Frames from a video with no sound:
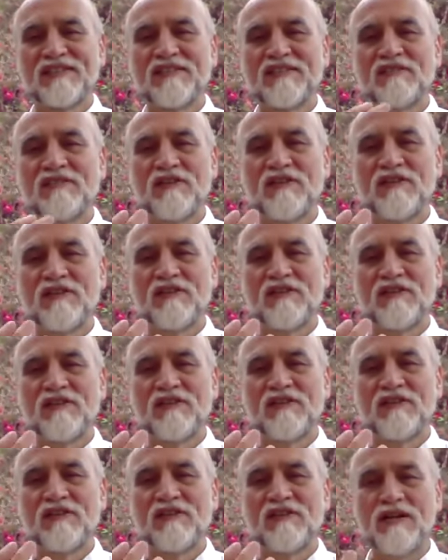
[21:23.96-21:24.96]
the life
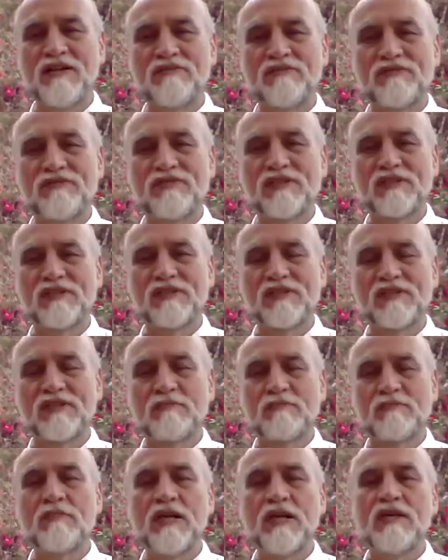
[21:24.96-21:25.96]

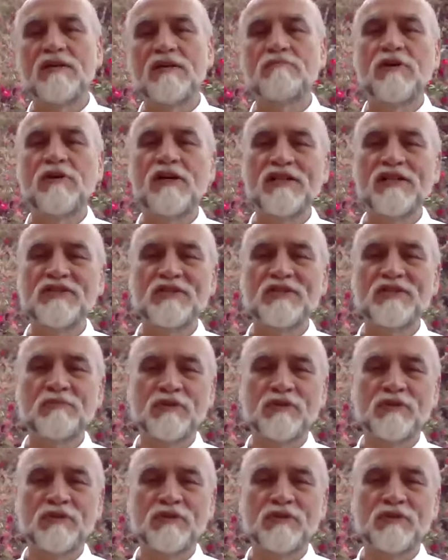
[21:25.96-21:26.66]
made possible